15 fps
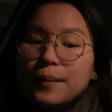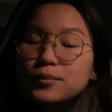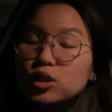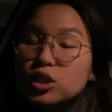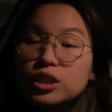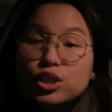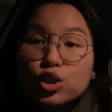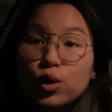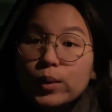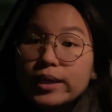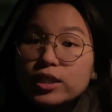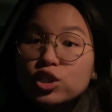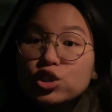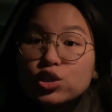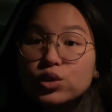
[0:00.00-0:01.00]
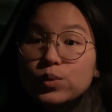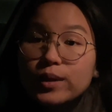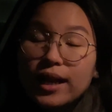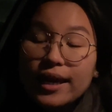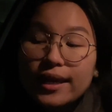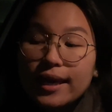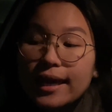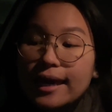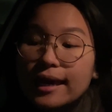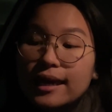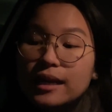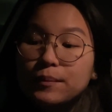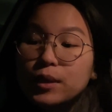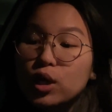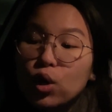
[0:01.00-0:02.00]
Just going to do what I can.
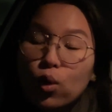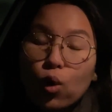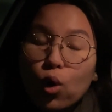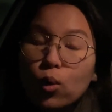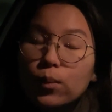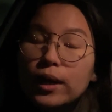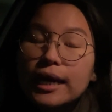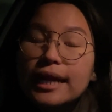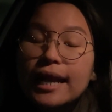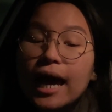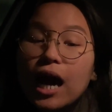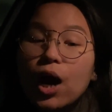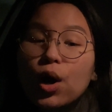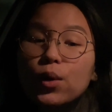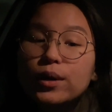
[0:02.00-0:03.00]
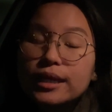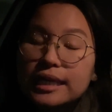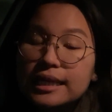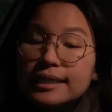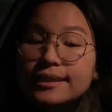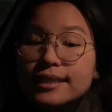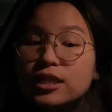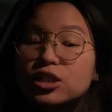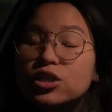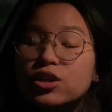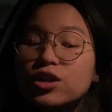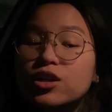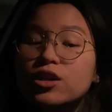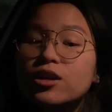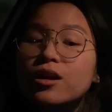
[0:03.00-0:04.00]
I'm gonna go home right now and eat
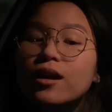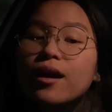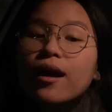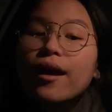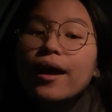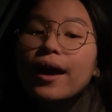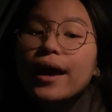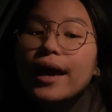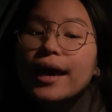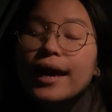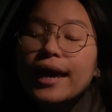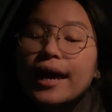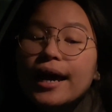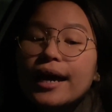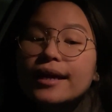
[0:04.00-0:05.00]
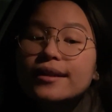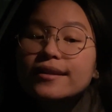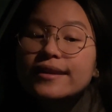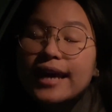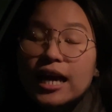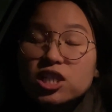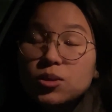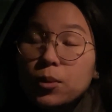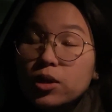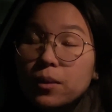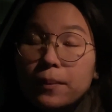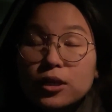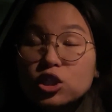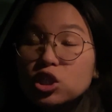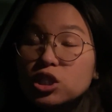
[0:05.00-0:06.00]
dinner and catch up on a
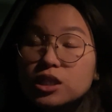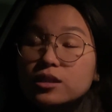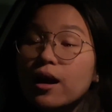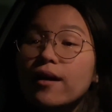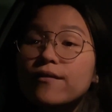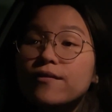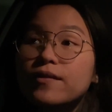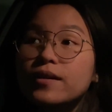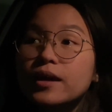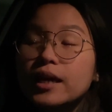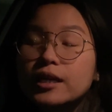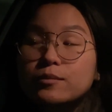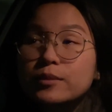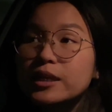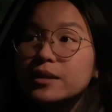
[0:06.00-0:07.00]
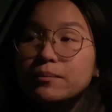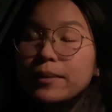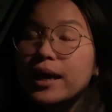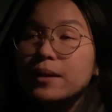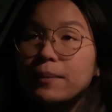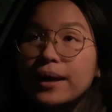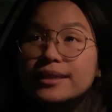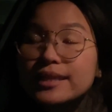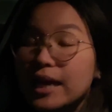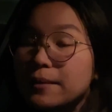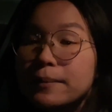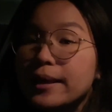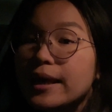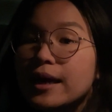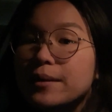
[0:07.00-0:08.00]
bunch of stuff and be in bed by 10
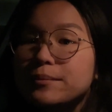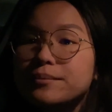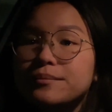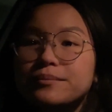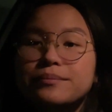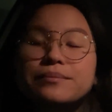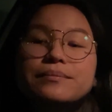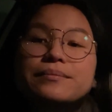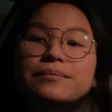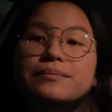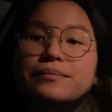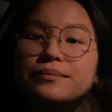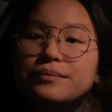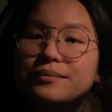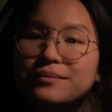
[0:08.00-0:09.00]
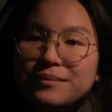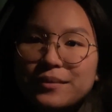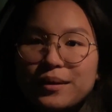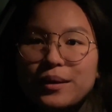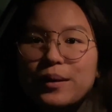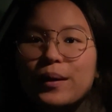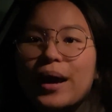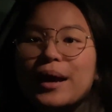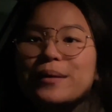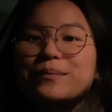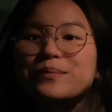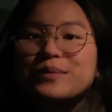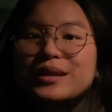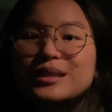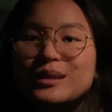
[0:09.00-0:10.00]
p.m. Okay,
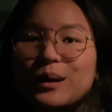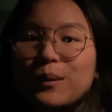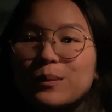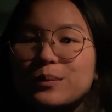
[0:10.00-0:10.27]
let's go.